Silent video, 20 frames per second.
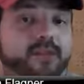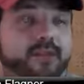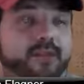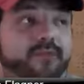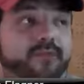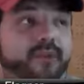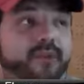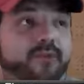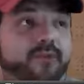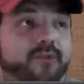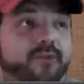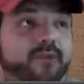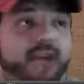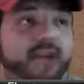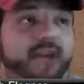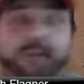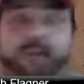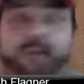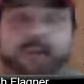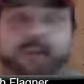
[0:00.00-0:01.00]
if you've
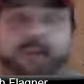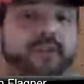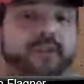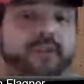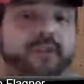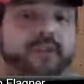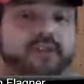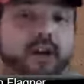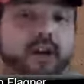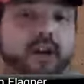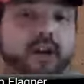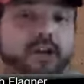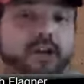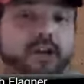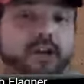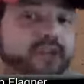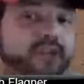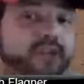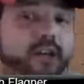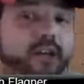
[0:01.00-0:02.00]
got perfect starting
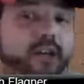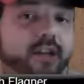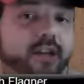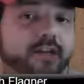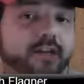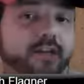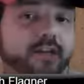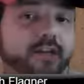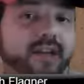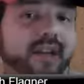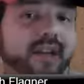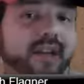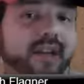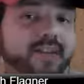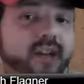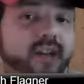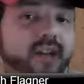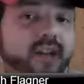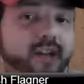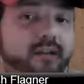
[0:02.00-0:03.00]
pitching last
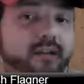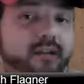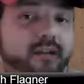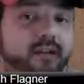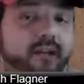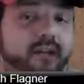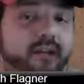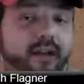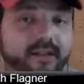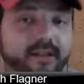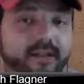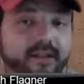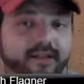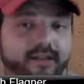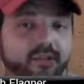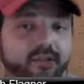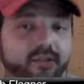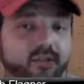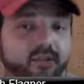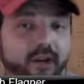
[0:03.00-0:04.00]
night against
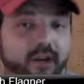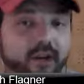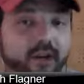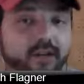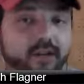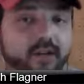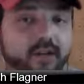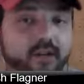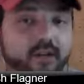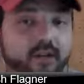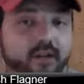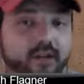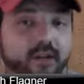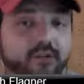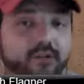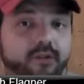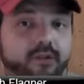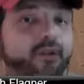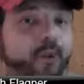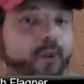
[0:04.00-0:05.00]
Detroit,
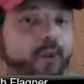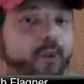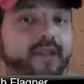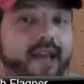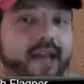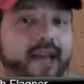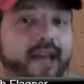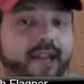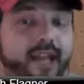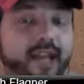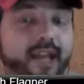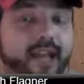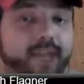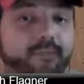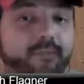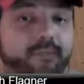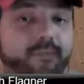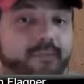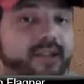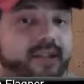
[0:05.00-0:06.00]
you win that
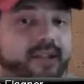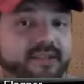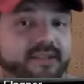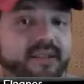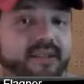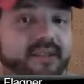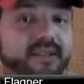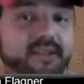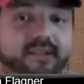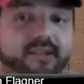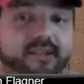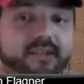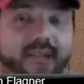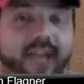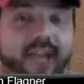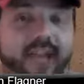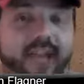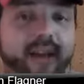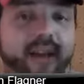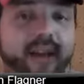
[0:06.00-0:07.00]
game because the Indians
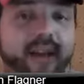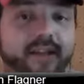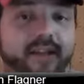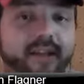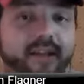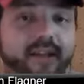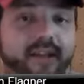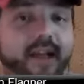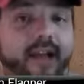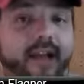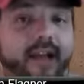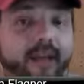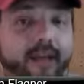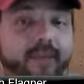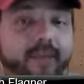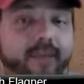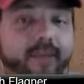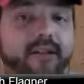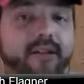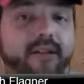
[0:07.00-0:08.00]
came back late and
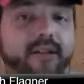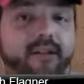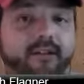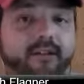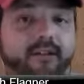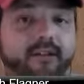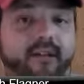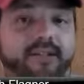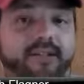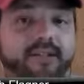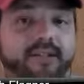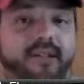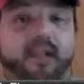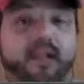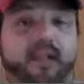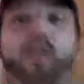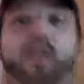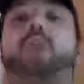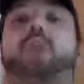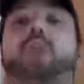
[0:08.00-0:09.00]
made it interesting.
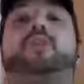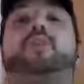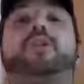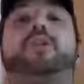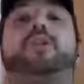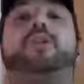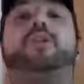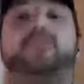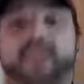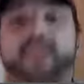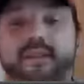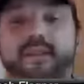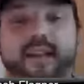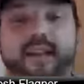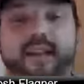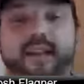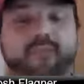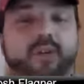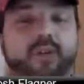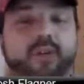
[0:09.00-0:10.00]
But you didn't
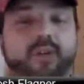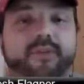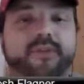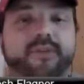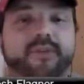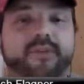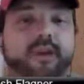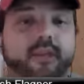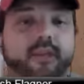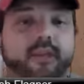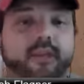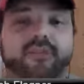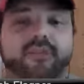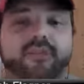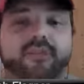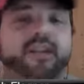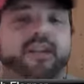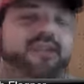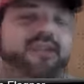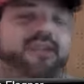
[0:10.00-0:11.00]
have perfect starting
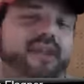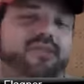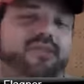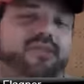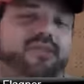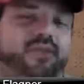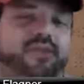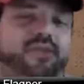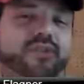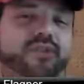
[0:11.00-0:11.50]
pitching, and that's